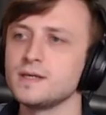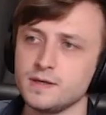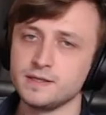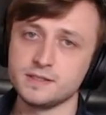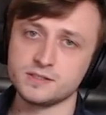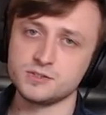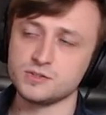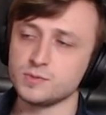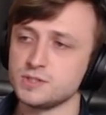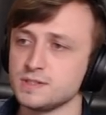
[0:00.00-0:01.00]
a texture
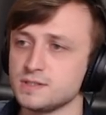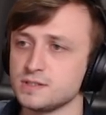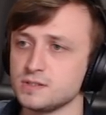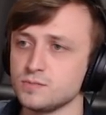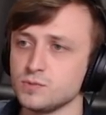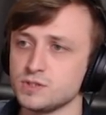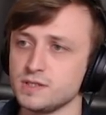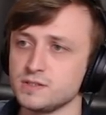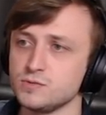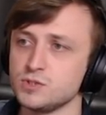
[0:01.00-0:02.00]
switching system which
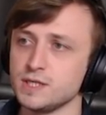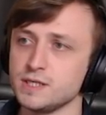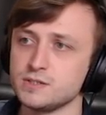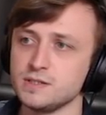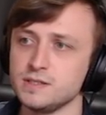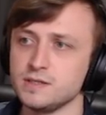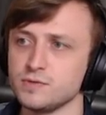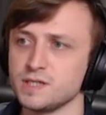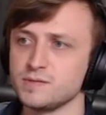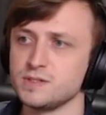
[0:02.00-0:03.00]
lets you change the
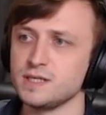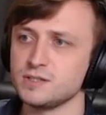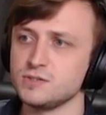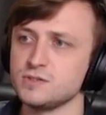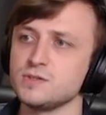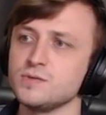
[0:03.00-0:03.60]
different types of textures,